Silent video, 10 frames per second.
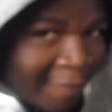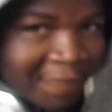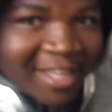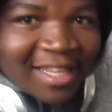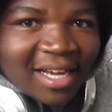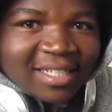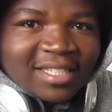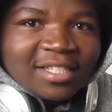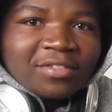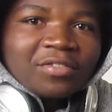Venda
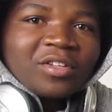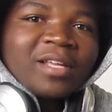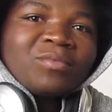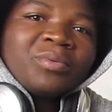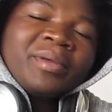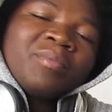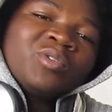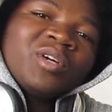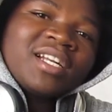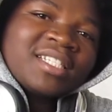artists, for them to be able
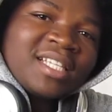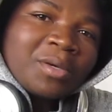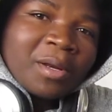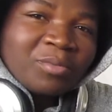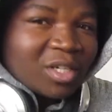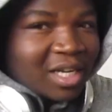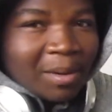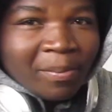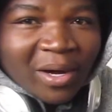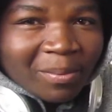to understand what I'm talking
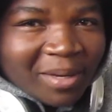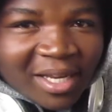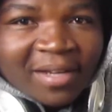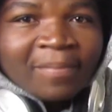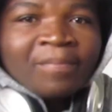about, man.